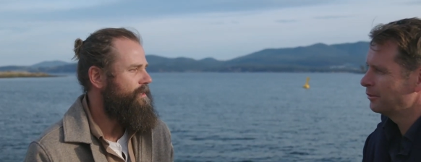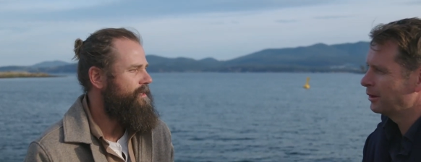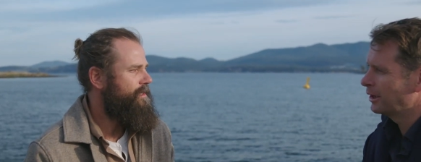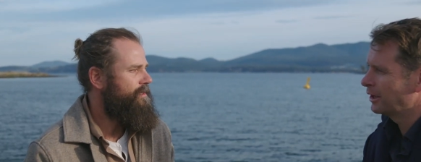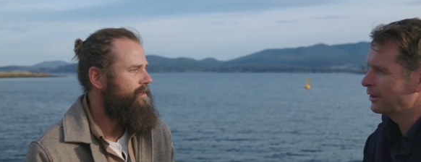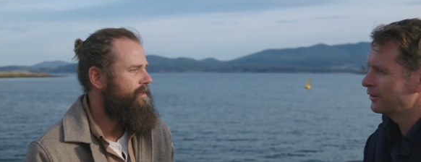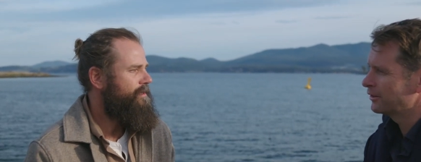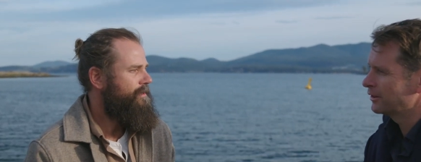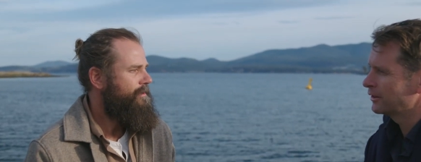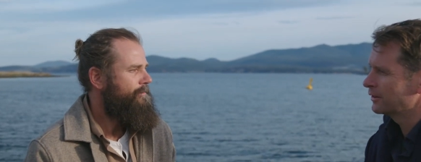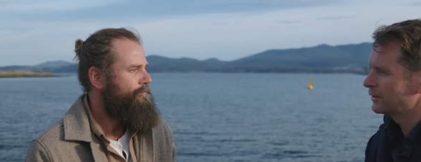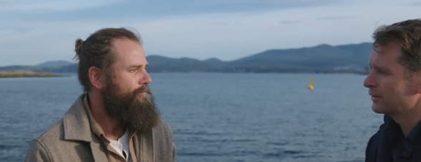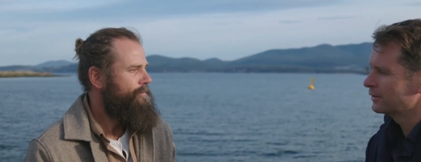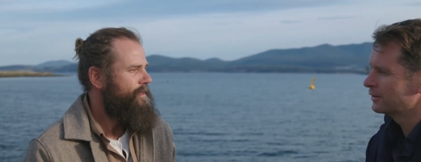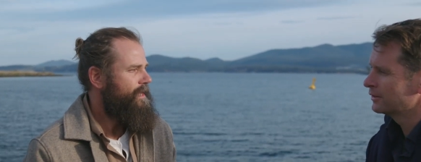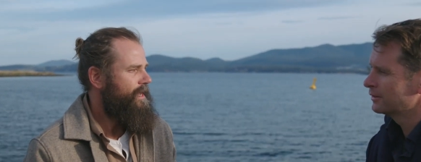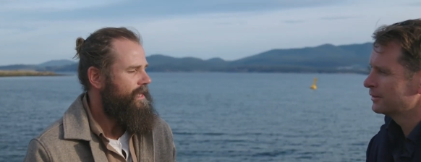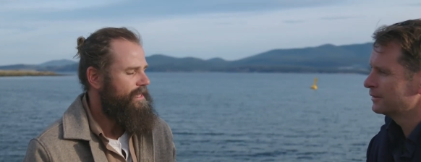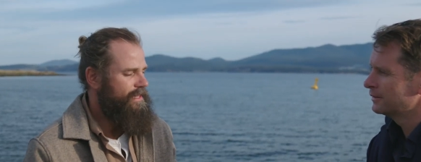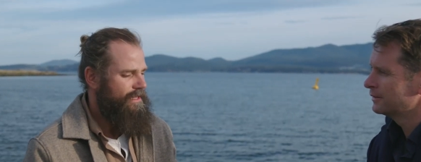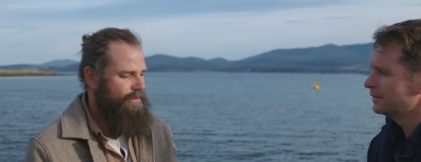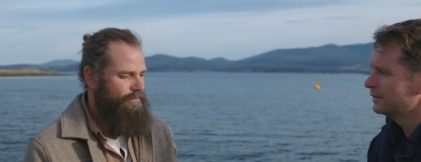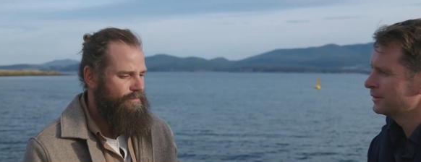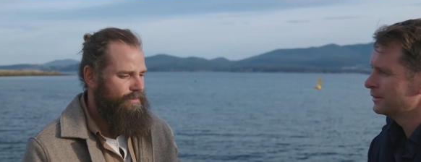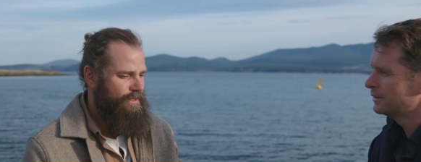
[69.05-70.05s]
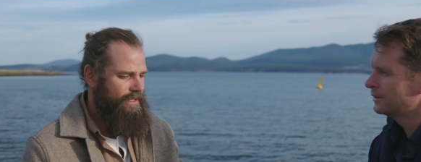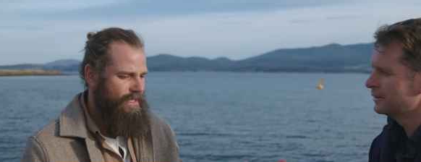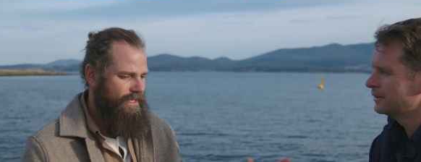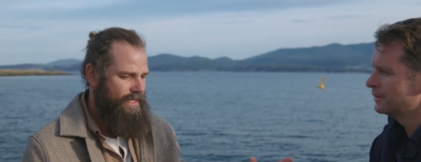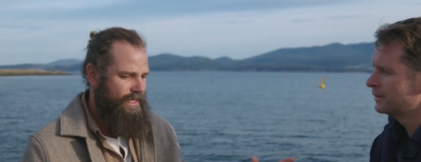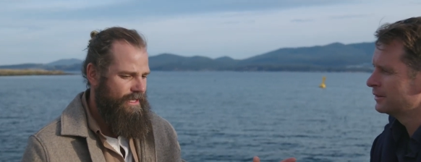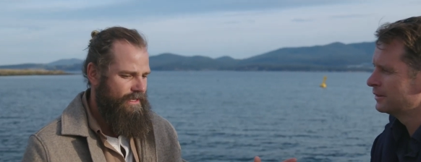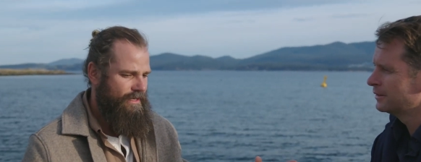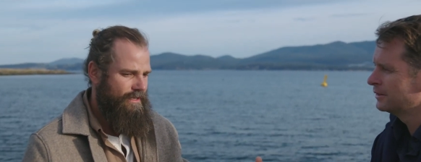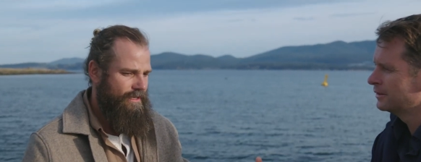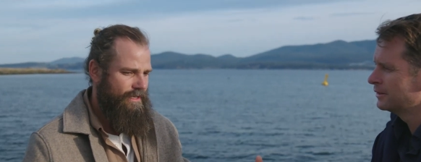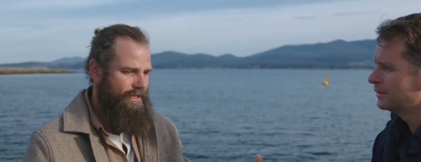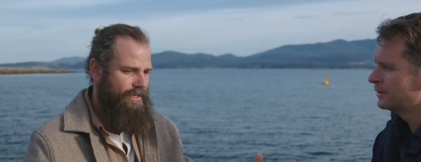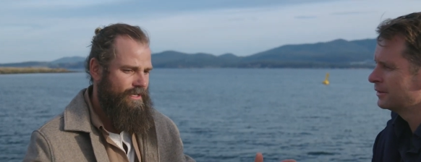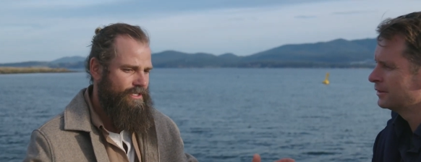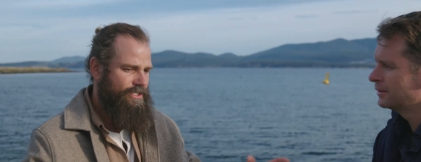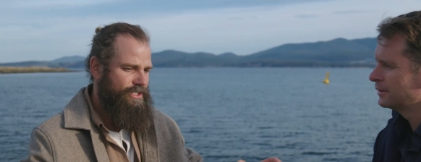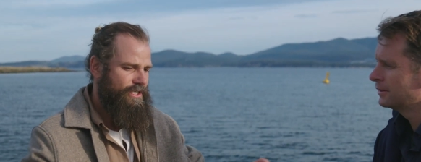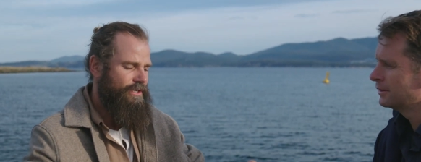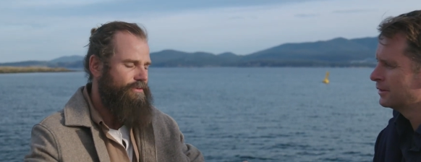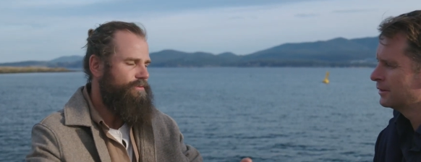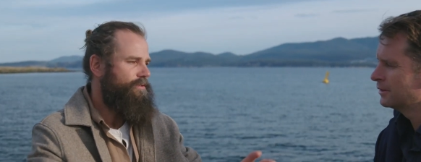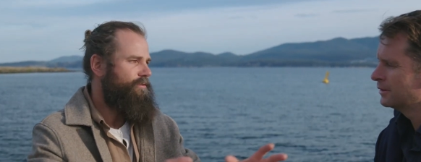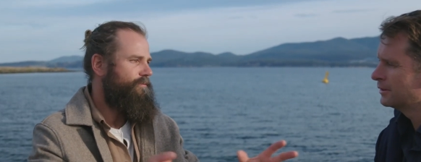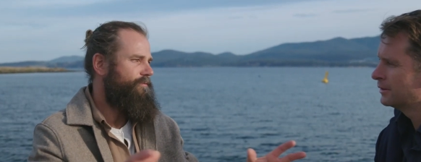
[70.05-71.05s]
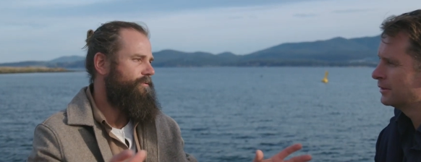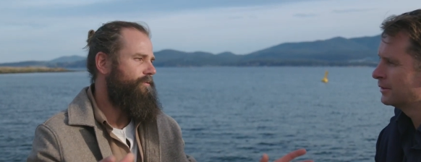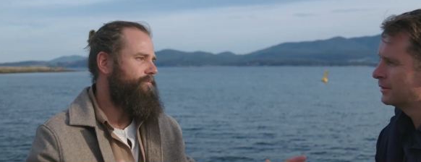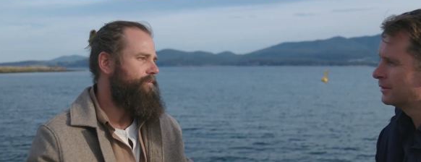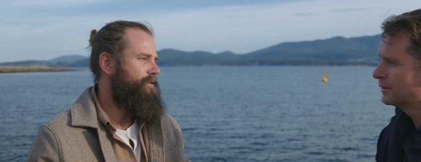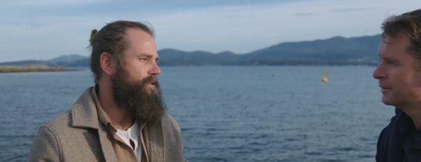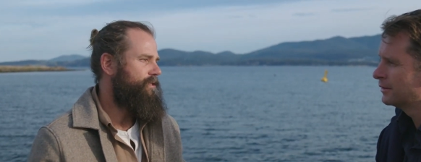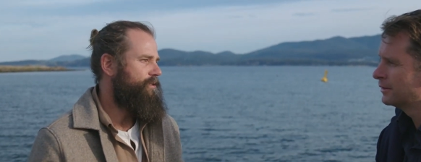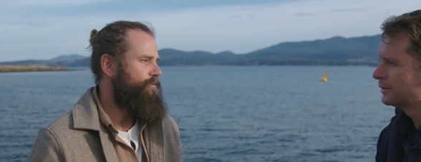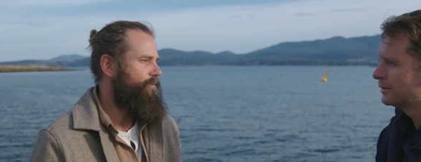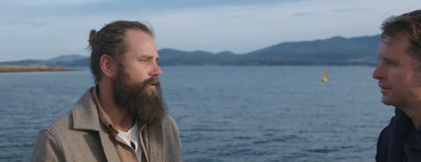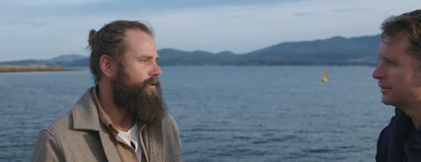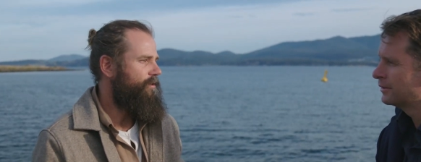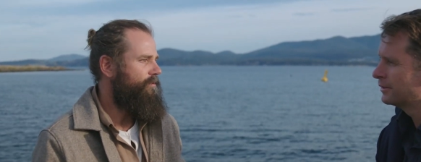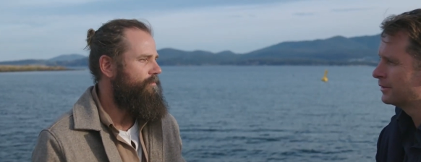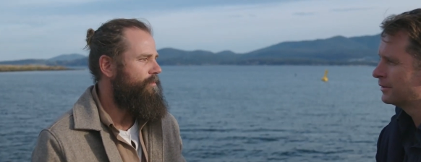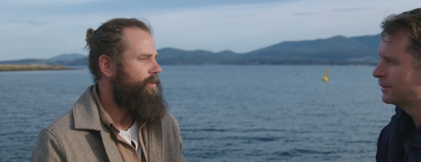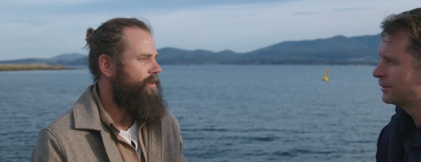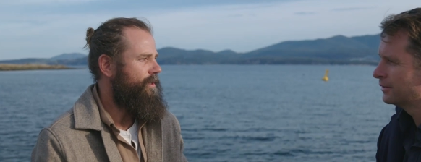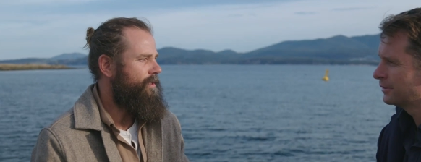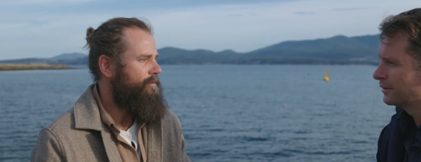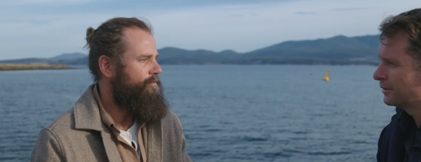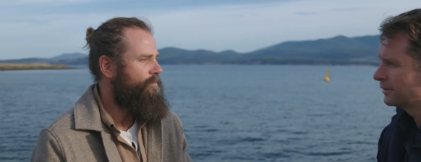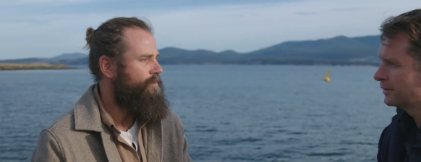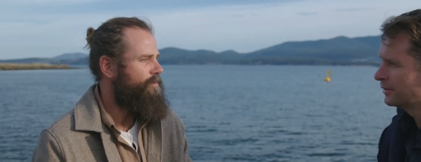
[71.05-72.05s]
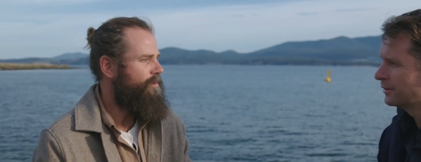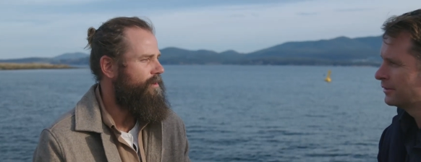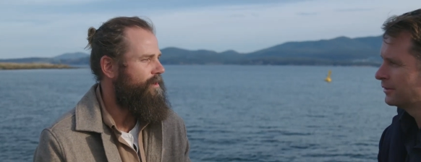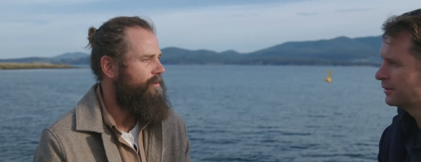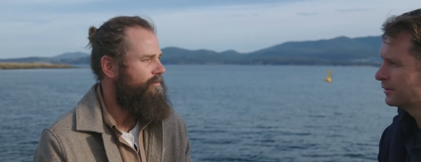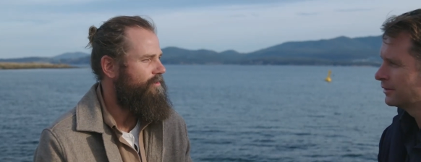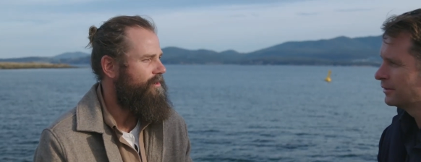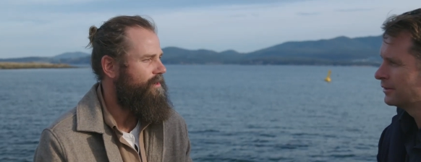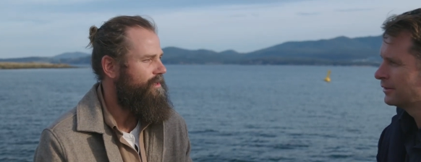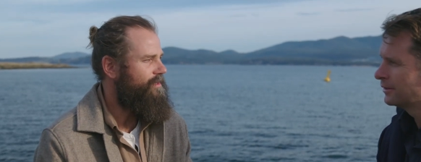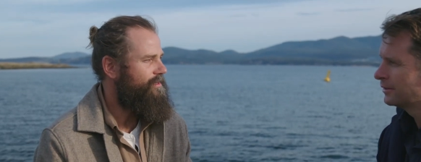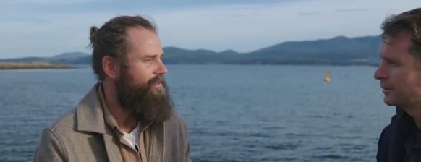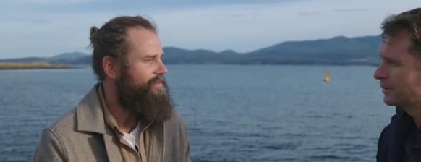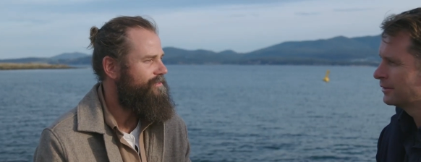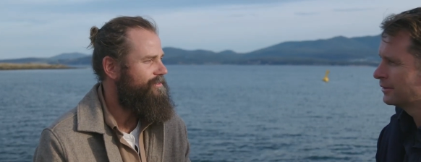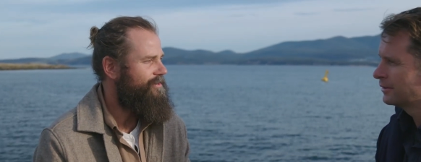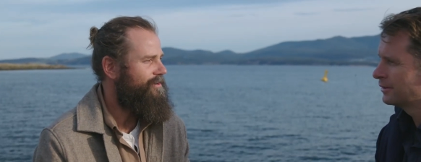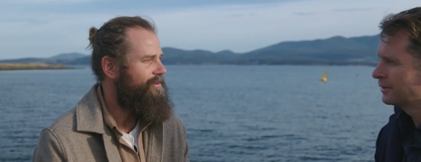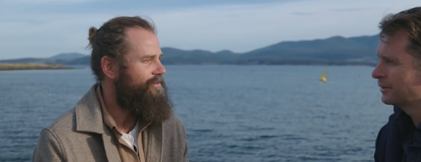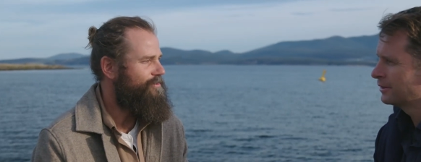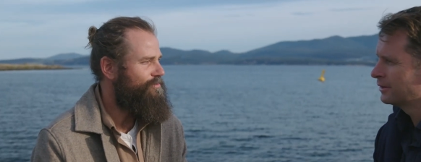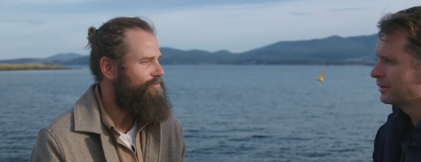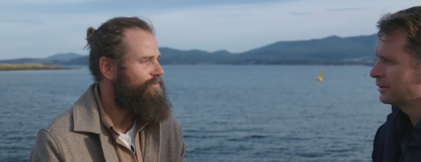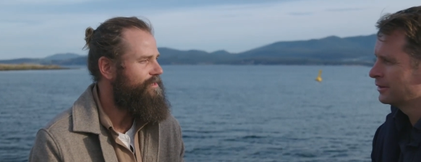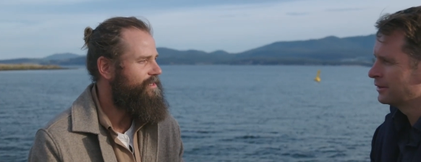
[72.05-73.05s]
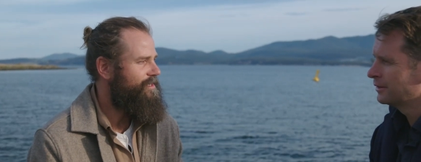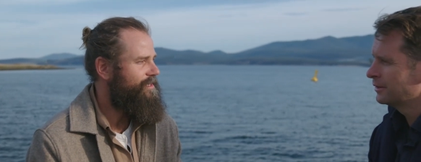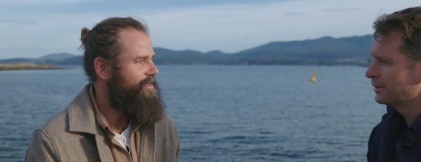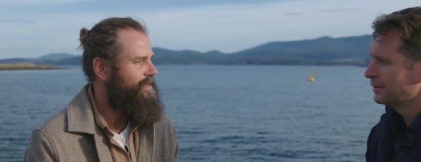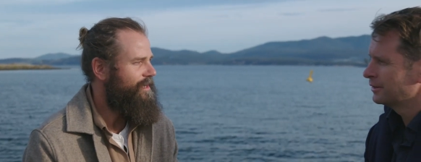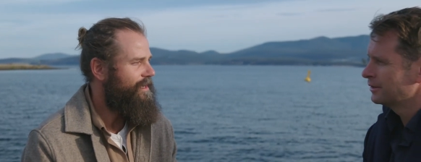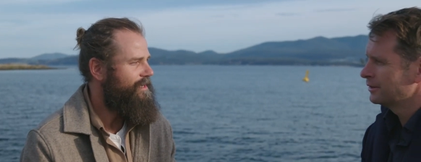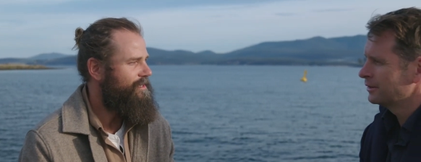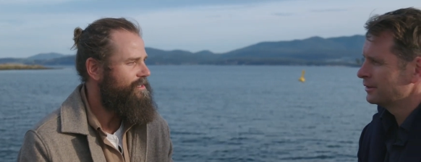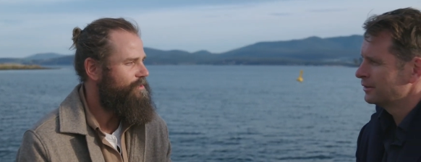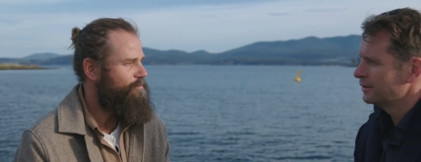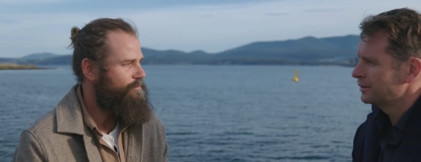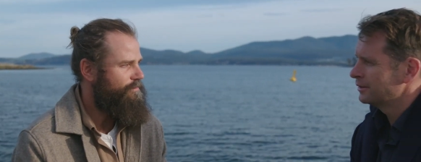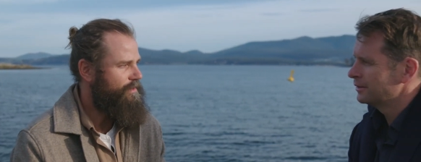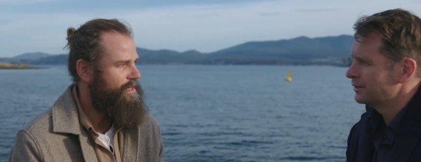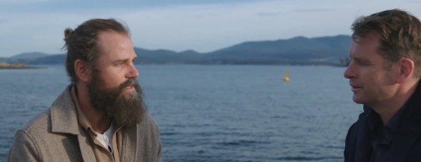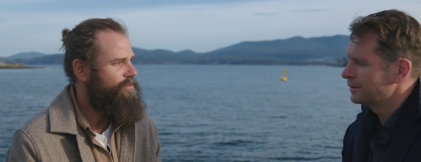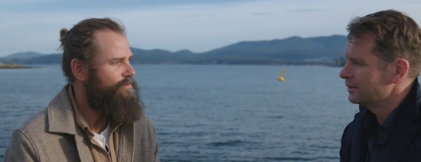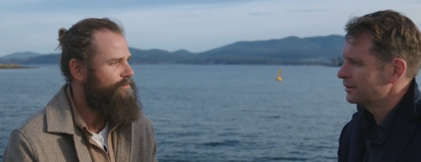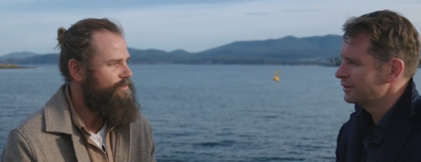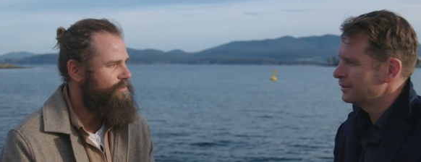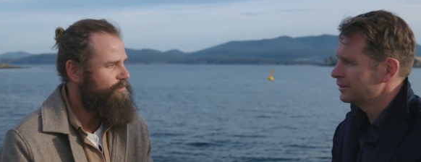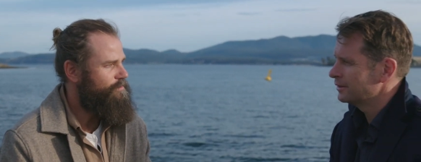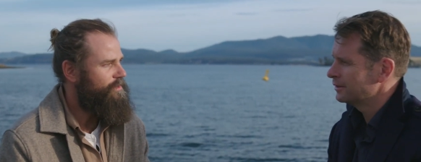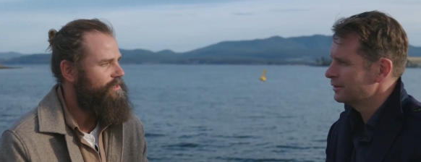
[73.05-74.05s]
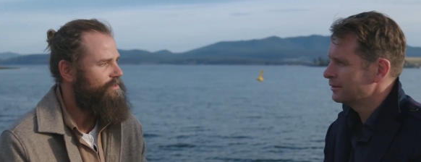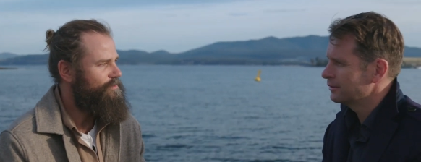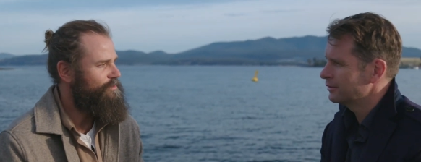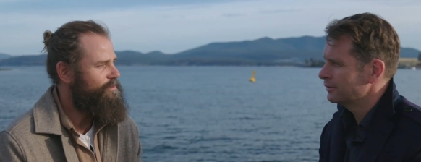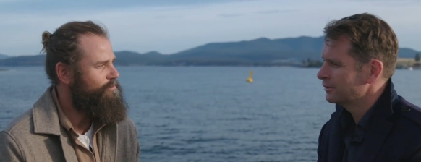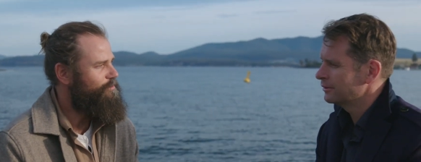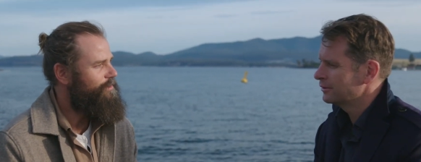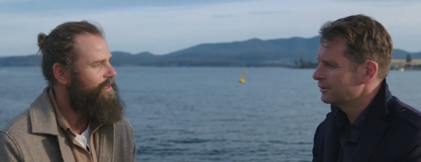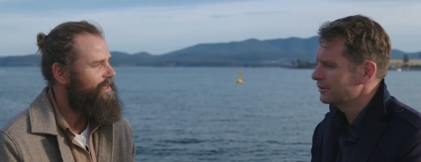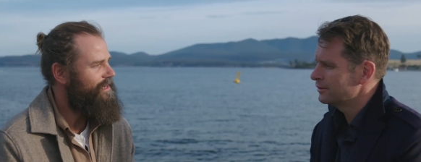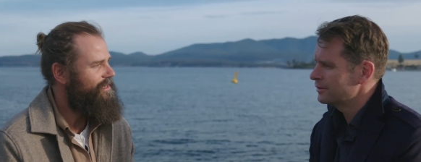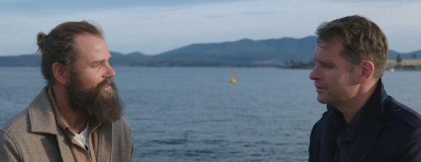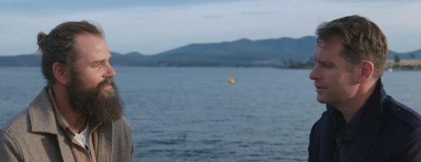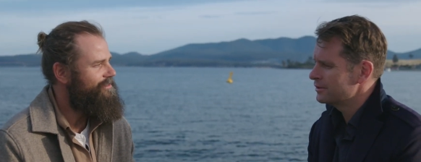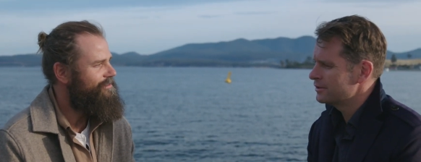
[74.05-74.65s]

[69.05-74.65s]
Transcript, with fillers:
Speaker 1: Amazing and then we get uh, shelter from the swell by the Maria Island. So it's really a special, special place.